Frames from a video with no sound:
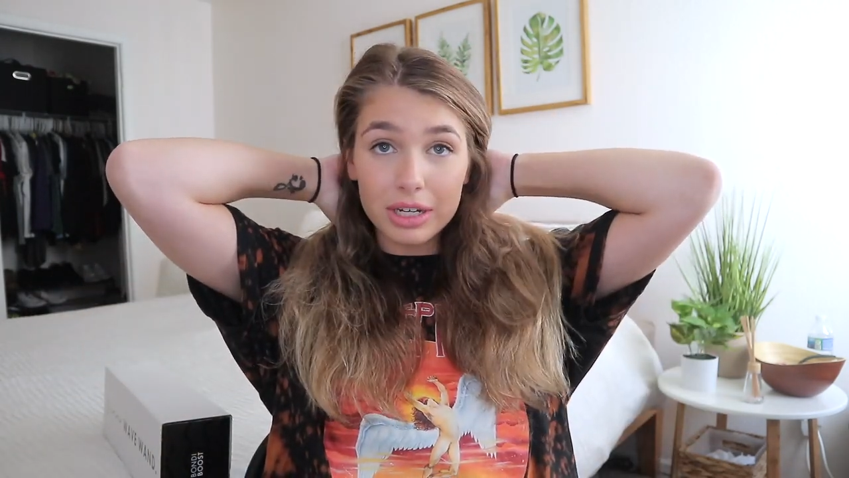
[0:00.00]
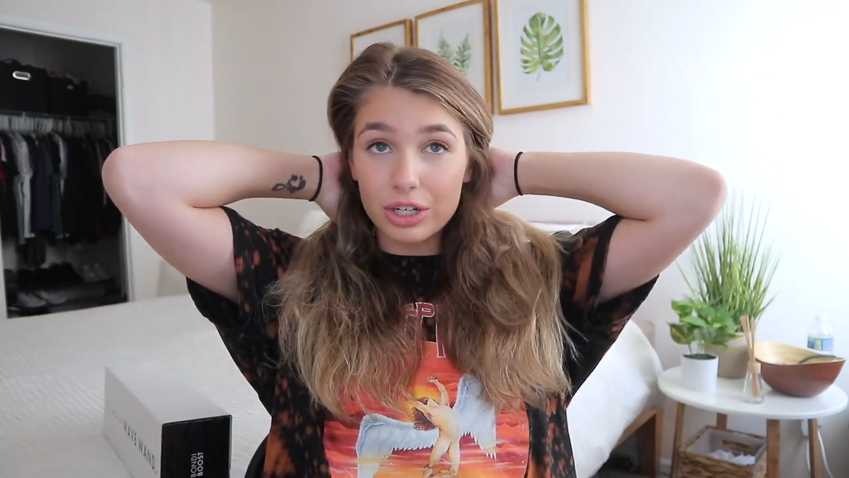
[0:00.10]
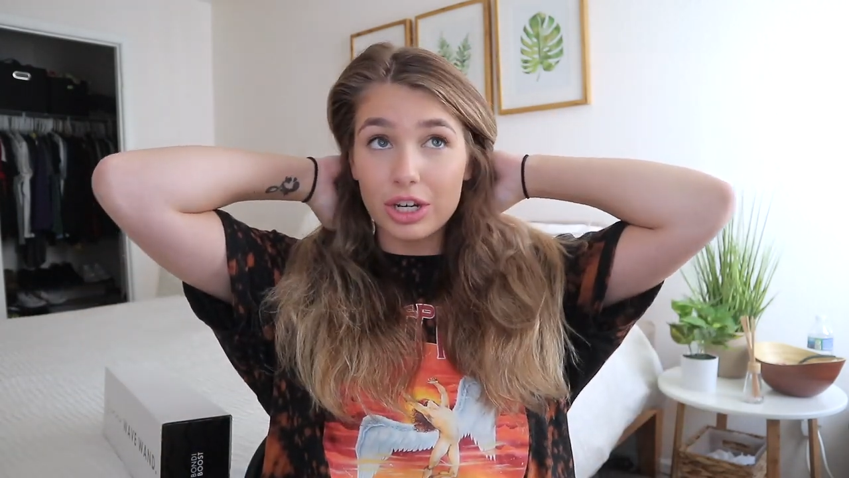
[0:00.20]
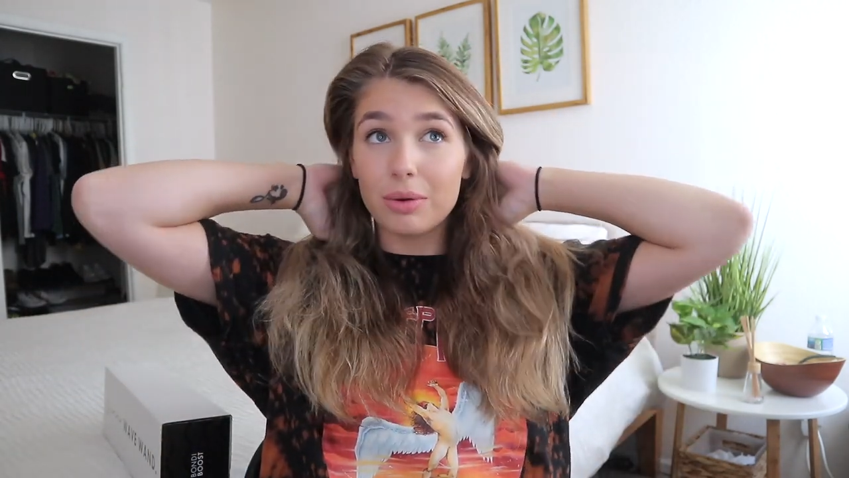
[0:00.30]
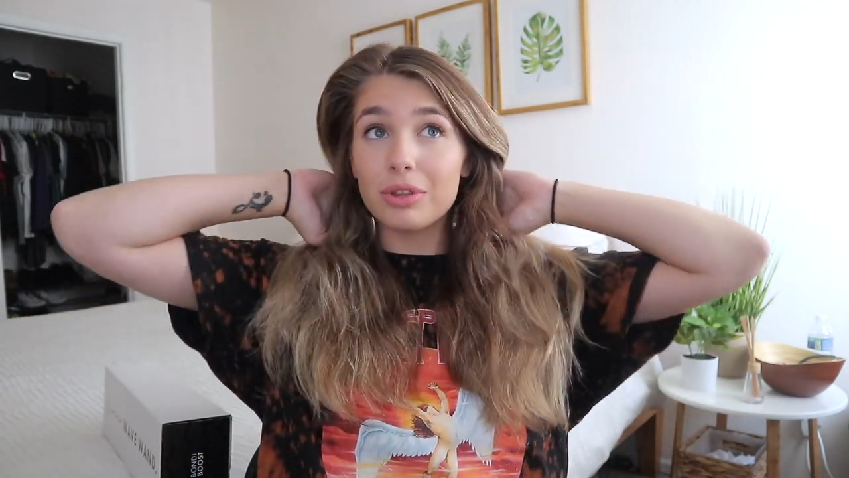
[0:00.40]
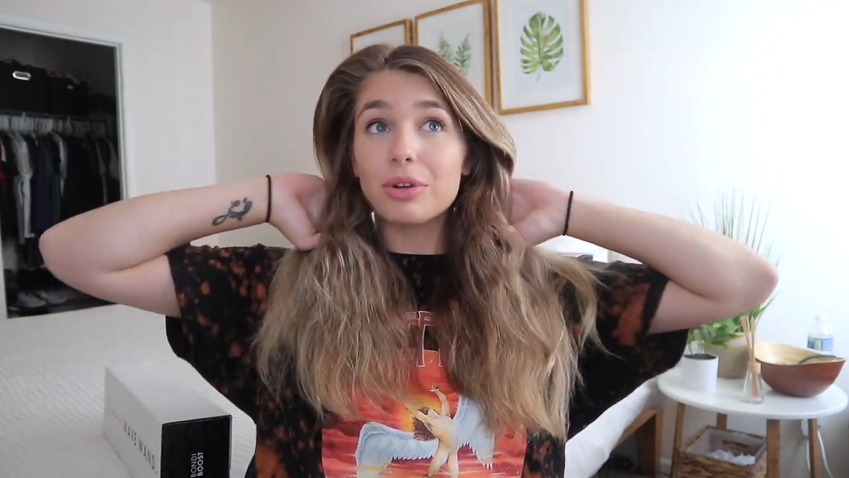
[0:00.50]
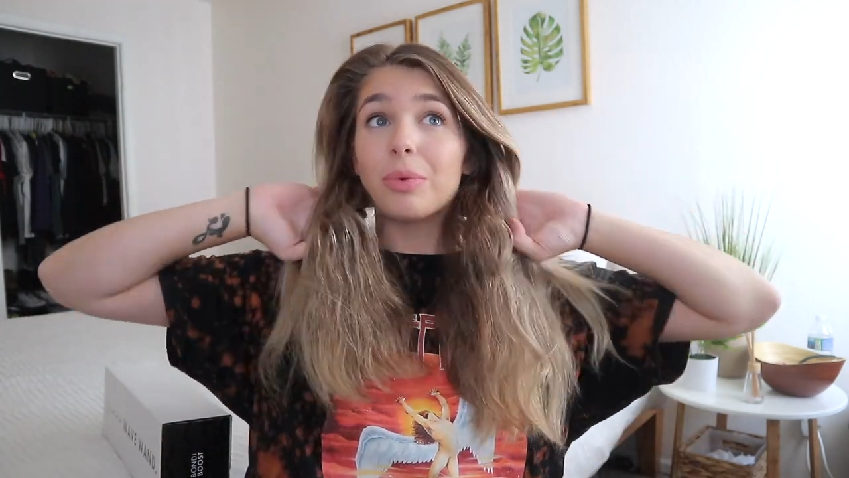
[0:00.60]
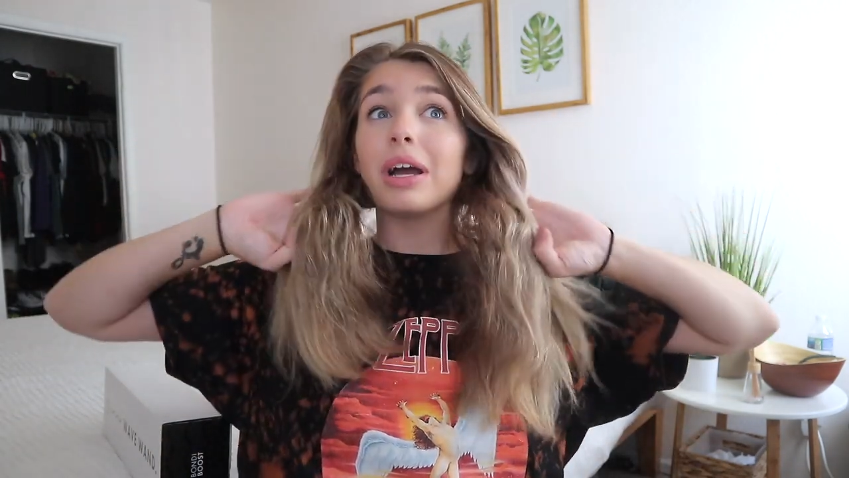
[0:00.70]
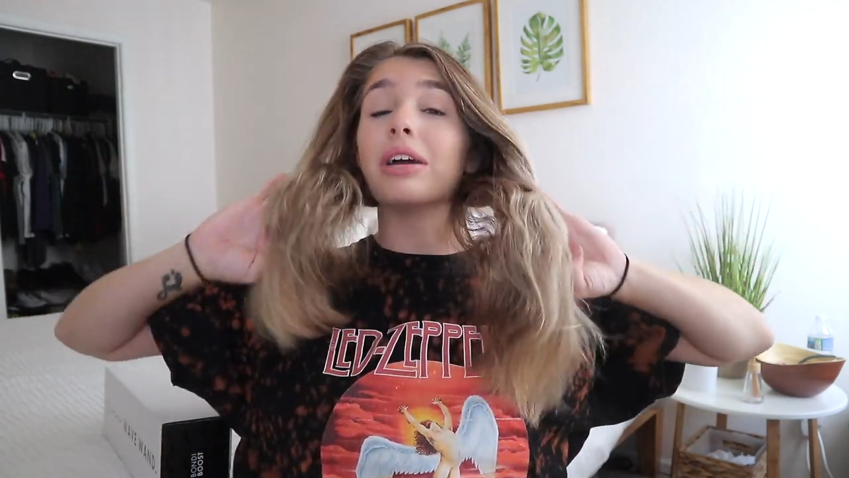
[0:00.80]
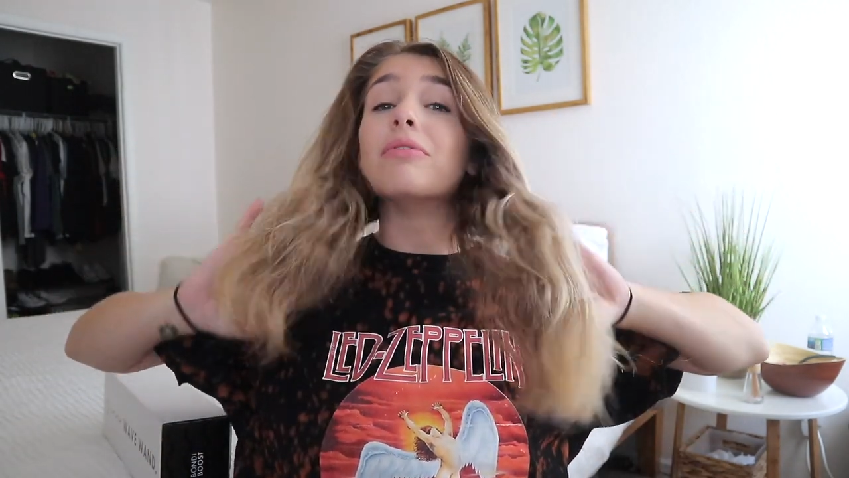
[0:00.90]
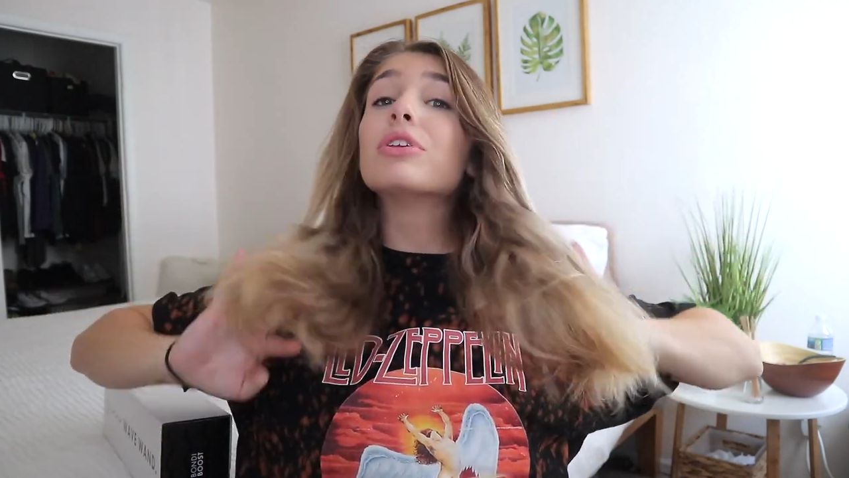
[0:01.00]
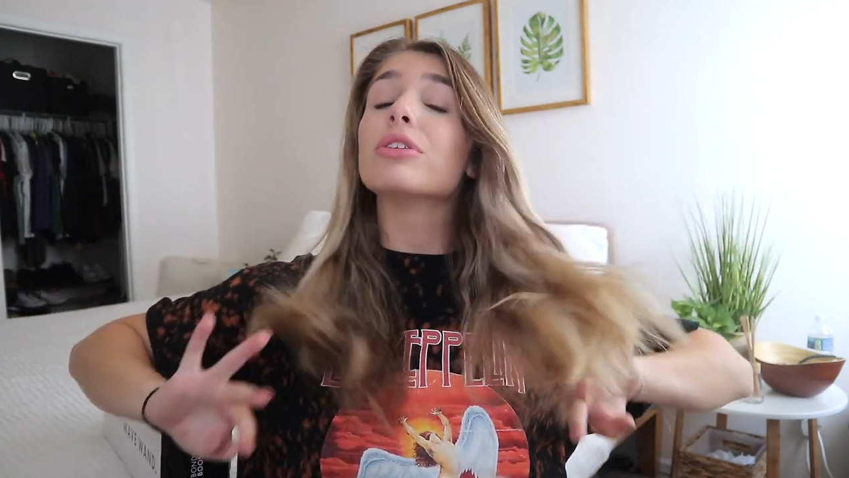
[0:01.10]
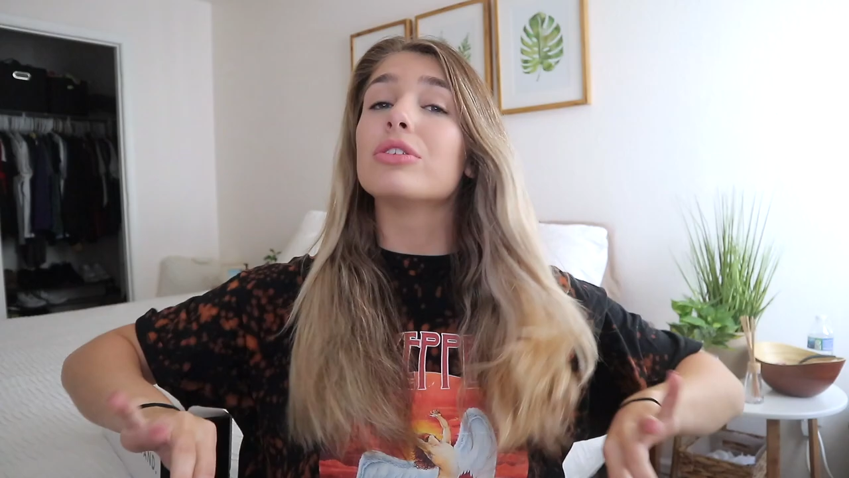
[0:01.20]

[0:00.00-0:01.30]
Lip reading: no other way of